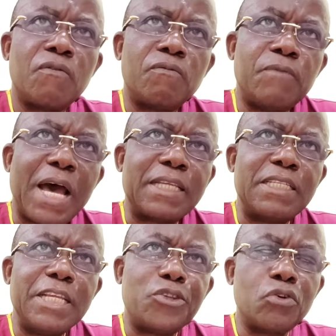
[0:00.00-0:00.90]
that
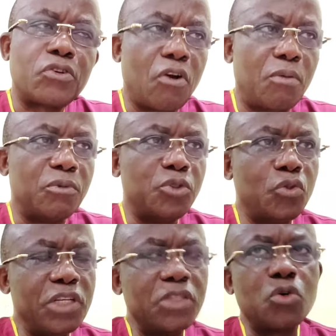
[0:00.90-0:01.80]
they don't come, you
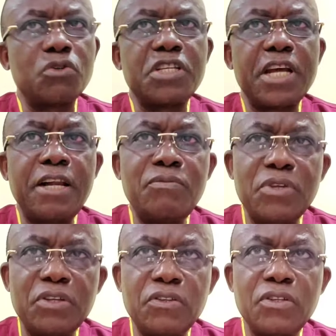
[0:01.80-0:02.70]
need to tell
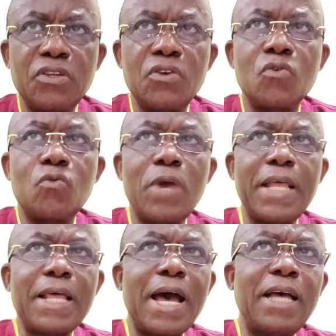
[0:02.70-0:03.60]
me
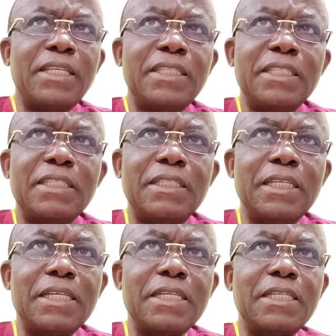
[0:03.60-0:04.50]
whether
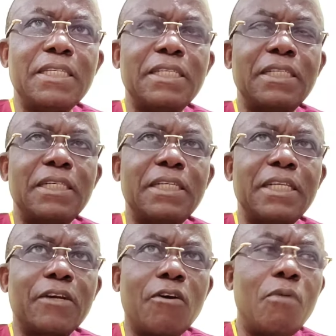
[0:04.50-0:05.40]
they
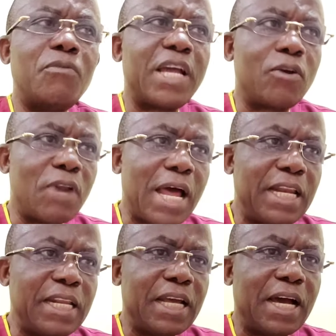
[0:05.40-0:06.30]
come
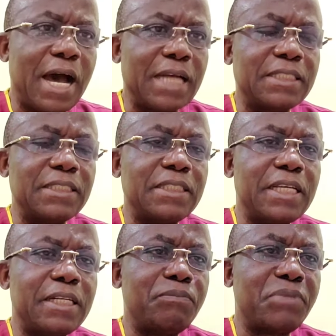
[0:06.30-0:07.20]
regularly at
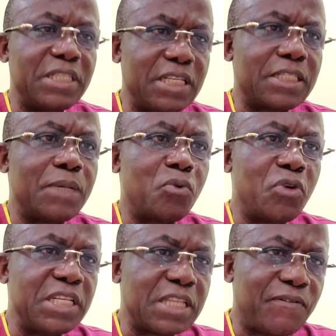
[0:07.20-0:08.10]
predictable
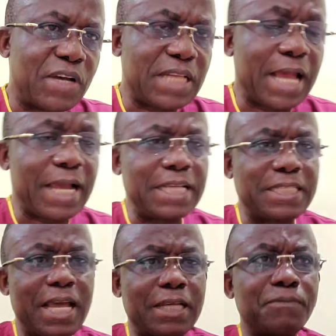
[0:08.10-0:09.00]
intervals. Like I
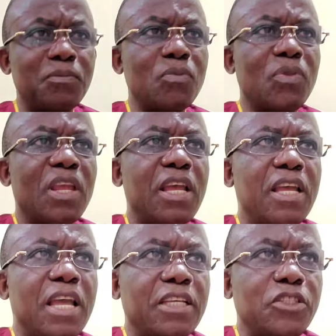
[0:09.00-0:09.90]
said,
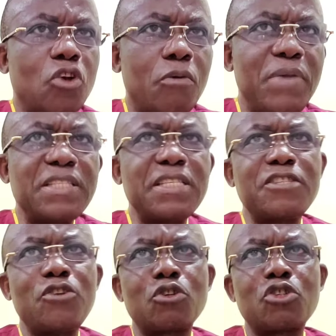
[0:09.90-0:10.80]
your menses
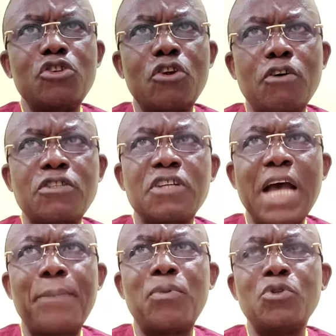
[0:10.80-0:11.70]
does not
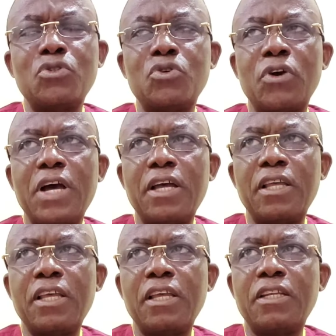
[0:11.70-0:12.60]
need
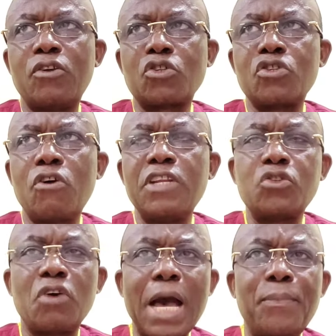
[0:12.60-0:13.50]

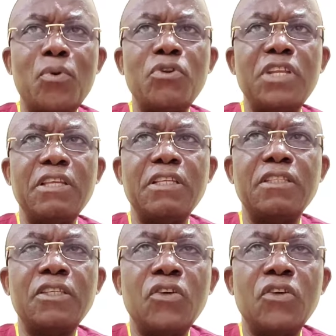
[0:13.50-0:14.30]
to happen in